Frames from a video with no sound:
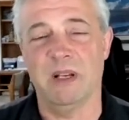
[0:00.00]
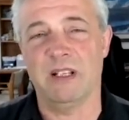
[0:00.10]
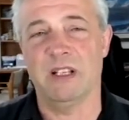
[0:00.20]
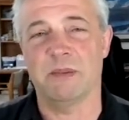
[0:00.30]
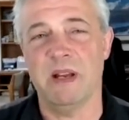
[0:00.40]

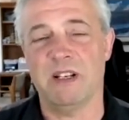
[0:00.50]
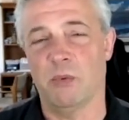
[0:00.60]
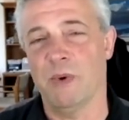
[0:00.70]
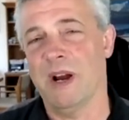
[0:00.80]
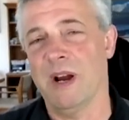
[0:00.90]
It's meant to
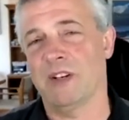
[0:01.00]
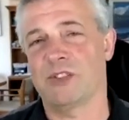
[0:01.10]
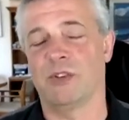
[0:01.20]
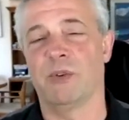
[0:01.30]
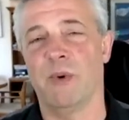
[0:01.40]
wear at a
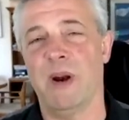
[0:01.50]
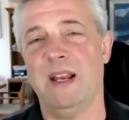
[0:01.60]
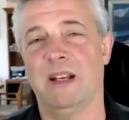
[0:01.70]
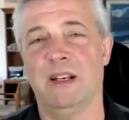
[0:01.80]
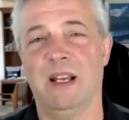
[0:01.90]
certain rate,
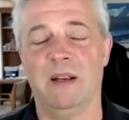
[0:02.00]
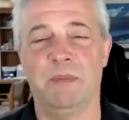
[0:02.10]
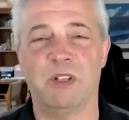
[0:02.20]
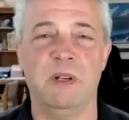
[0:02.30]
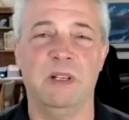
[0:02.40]
and
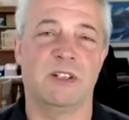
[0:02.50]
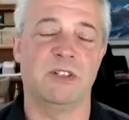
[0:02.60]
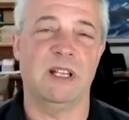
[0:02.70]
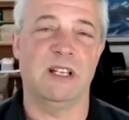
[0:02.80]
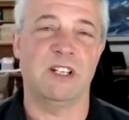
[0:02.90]
between the
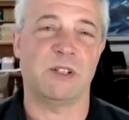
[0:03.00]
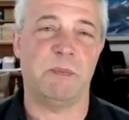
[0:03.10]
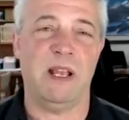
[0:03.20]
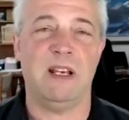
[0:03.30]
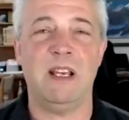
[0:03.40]
two, they
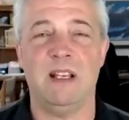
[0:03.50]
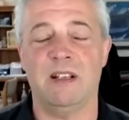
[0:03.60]
dissipate heat.